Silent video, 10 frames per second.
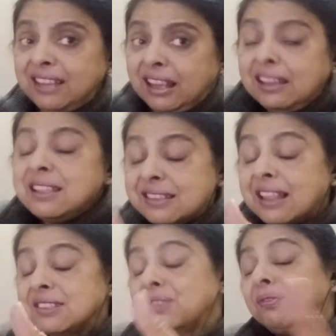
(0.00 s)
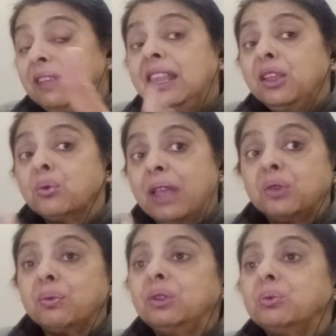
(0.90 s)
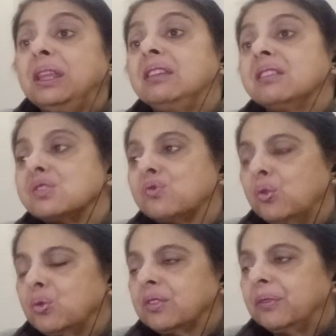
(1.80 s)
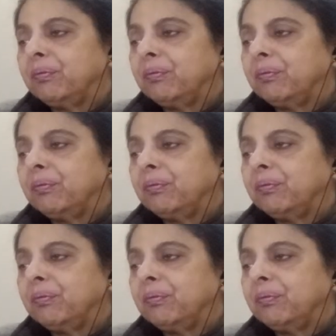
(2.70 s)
at least that's the feeling you get when you eat this food.